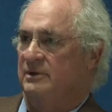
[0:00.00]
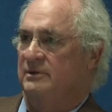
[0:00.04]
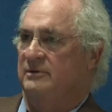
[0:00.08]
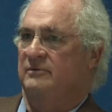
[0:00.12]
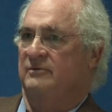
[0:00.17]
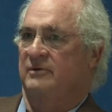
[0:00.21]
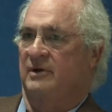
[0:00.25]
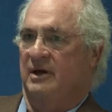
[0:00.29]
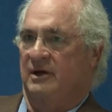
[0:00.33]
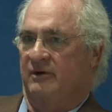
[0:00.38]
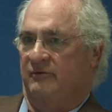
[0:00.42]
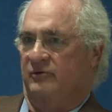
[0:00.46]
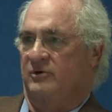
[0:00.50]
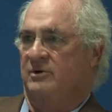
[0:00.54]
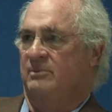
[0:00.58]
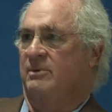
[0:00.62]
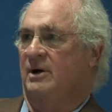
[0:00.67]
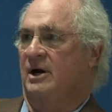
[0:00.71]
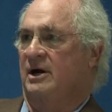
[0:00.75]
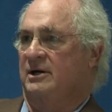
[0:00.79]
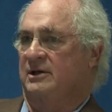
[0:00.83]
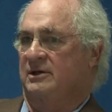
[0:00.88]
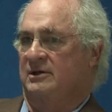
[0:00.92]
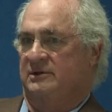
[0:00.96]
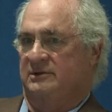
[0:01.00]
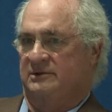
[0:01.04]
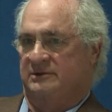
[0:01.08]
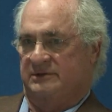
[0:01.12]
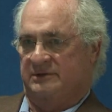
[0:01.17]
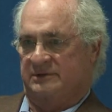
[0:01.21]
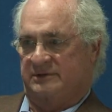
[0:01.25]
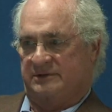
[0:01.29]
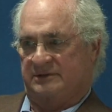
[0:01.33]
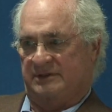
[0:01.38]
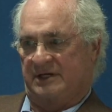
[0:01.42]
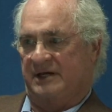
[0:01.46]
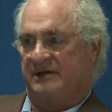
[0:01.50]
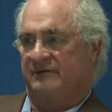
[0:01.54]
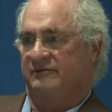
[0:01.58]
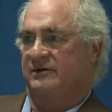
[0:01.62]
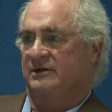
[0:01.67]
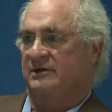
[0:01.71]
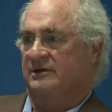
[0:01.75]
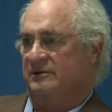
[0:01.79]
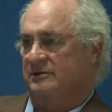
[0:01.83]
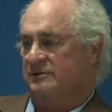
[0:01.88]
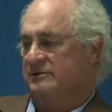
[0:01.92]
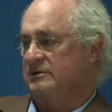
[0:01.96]
everybody's
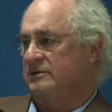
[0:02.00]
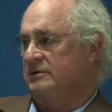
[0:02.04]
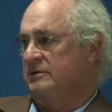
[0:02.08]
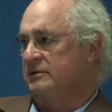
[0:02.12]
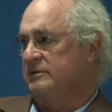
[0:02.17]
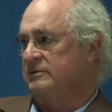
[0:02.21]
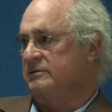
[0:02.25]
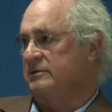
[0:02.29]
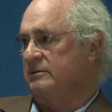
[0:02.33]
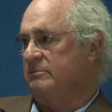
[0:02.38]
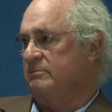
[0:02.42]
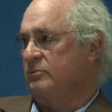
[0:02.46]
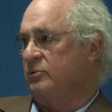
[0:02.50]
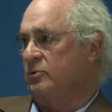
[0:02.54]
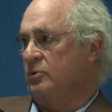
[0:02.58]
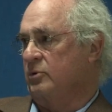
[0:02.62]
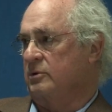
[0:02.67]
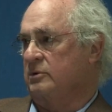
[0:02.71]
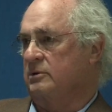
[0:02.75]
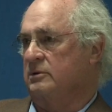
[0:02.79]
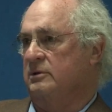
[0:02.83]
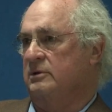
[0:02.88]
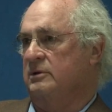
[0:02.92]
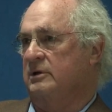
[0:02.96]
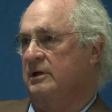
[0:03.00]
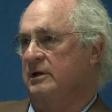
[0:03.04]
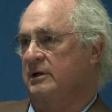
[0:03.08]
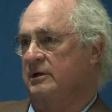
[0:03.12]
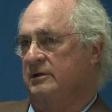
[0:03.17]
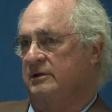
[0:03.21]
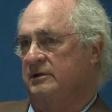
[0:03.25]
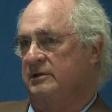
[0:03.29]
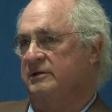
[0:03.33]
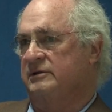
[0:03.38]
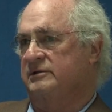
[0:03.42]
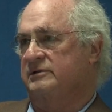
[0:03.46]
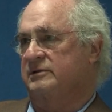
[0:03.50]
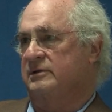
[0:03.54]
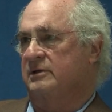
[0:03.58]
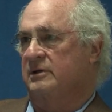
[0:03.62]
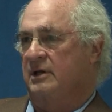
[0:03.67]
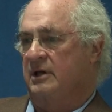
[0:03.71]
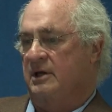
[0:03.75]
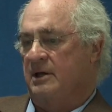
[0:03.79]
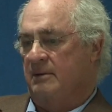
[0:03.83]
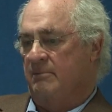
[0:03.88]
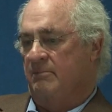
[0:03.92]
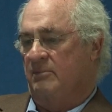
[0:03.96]
savings is important, and
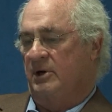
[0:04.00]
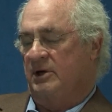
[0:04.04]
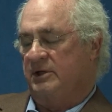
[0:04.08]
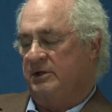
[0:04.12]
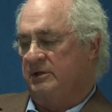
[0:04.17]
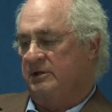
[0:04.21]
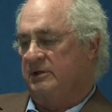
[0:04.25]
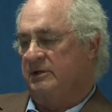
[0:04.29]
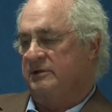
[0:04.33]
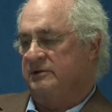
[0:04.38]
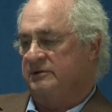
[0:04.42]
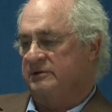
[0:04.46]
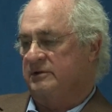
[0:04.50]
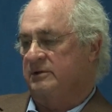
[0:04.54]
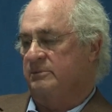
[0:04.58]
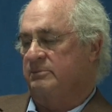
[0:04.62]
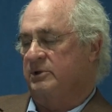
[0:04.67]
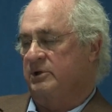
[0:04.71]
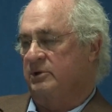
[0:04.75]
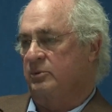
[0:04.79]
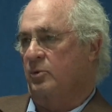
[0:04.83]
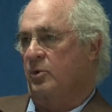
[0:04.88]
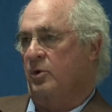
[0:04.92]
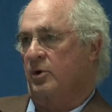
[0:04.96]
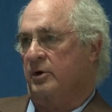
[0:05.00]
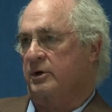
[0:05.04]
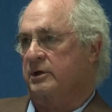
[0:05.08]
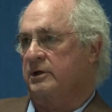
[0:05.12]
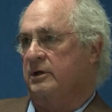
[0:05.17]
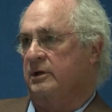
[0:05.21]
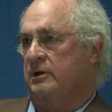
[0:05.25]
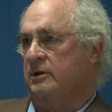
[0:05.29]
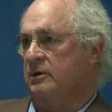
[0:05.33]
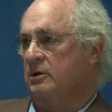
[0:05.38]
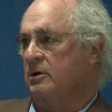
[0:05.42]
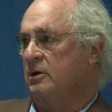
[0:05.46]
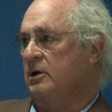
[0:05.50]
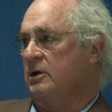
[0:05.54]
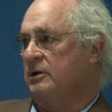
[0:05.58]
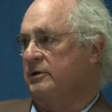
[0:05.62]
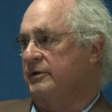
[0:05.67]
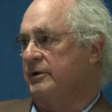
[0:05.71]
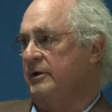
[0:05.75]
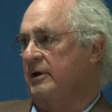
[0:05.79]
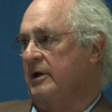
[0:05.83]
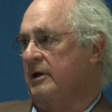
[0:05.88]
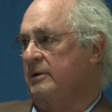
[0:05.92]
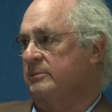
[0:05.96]
money needs to be working at all
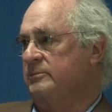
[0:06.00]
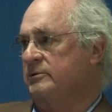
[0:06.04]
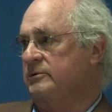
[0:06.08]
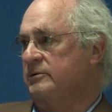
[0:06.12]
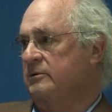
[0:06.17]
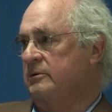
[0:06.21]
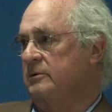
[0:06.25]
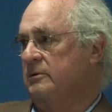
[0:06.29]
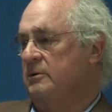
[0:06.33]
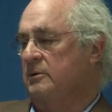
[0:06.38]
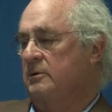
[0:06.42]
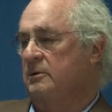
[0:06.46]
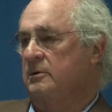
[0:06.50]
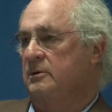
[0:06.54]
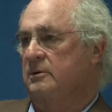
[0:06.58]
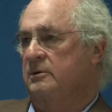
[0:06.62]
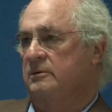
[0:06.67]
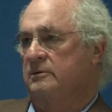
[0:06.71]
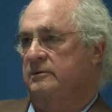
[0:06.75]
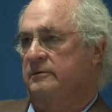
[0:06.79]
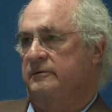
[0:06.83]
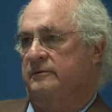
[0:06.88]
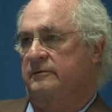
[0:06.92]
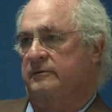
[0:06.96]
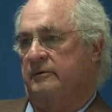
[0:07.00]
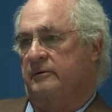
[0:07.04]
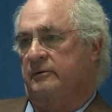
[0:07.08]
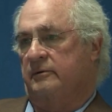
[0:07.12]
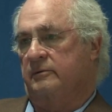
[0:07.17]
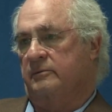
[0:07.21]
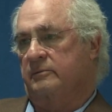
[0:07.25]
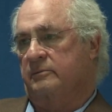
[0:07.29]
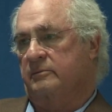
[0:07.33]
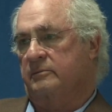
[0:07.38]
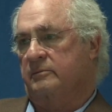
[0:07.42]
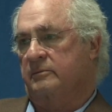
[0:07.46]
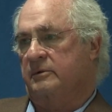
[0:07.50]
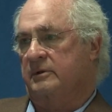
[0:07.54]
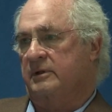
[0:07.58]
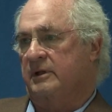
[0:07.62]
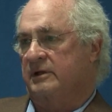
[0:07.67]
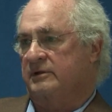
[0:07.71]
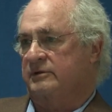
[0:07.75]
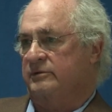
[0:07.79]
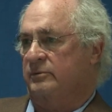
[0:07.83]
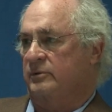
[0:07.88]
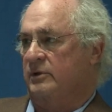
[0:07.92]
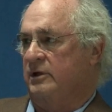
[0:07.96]
times. So
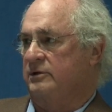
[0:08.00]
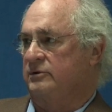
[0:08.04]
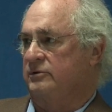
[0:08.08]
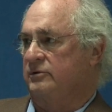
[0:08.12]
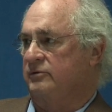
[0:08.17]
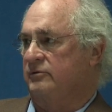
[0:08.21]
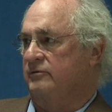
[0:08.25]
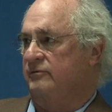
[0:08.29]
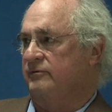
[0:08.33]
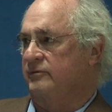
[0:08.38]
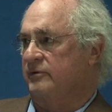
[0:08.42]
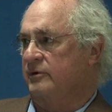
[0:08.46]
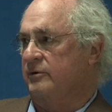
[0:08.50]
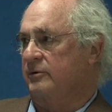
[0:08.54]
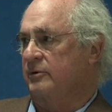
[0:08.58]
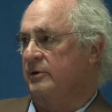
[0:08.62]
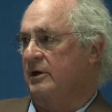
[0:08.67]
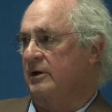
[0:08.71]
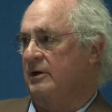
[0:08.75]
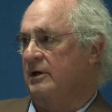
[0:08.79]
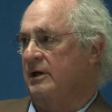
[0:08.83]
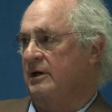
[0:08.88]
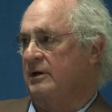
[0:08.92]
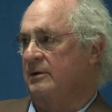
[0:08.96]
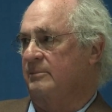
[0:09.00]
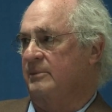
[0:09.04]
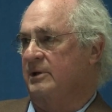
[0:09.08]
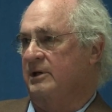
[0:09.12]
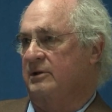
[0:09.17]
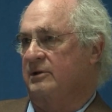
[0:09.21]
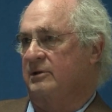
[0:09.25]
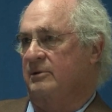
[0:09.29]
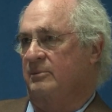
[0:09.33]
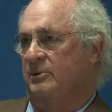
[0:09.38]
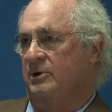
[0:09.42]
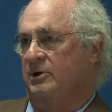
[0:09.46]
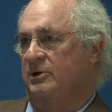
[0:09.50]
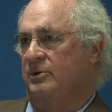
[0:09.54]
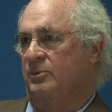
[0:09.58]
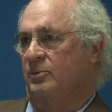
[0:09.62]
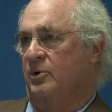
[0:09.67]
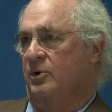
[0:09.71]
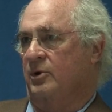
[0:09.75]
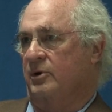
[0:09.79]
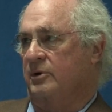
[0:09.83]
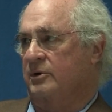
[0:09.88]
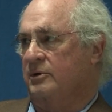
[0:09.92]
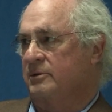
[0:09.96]
that's what I do, figure out how to make the money
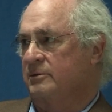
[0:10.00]
work.